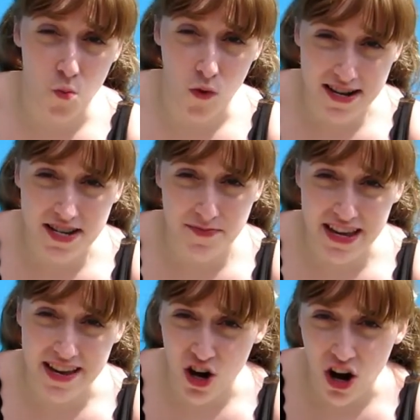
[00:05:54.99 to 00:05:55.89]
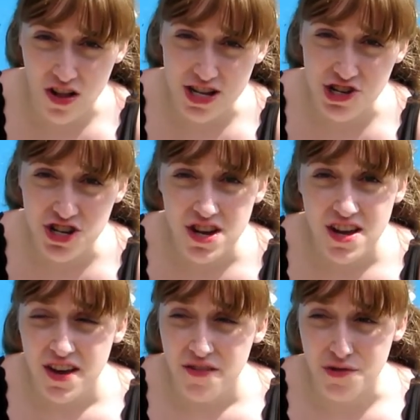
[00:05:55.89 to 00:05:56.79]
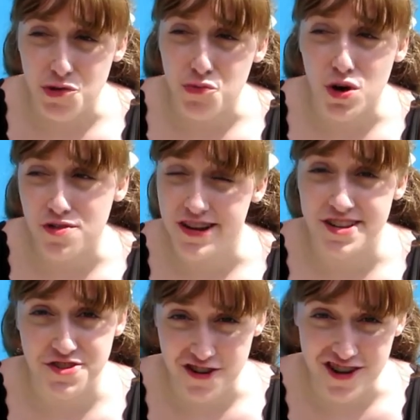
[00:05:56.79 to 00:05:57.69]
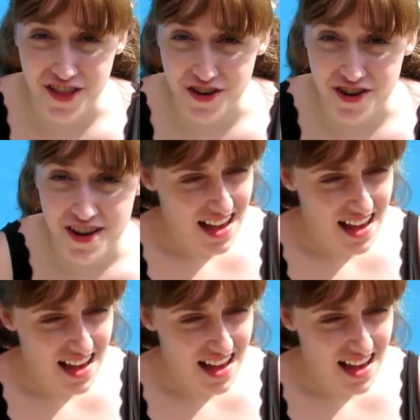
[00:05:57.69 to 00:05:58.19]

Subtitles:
want to be in college for one reason or another.